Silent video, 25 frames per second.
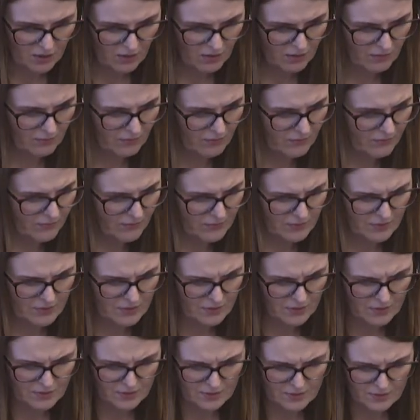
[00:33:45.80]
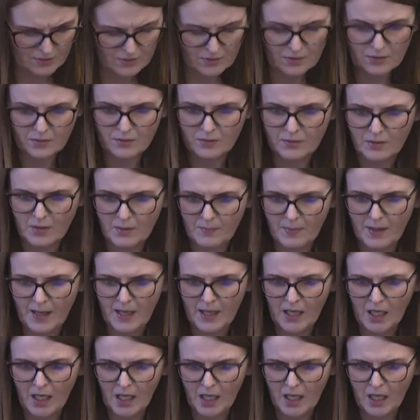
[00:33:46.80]
Oh. It's just basically, most of the
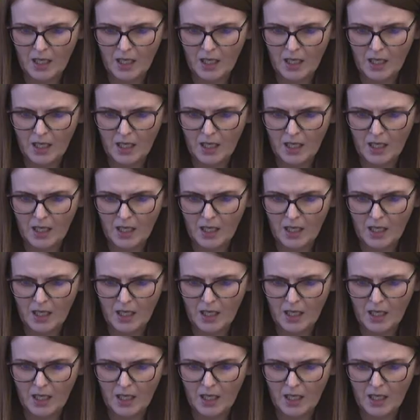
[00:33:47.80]
clauses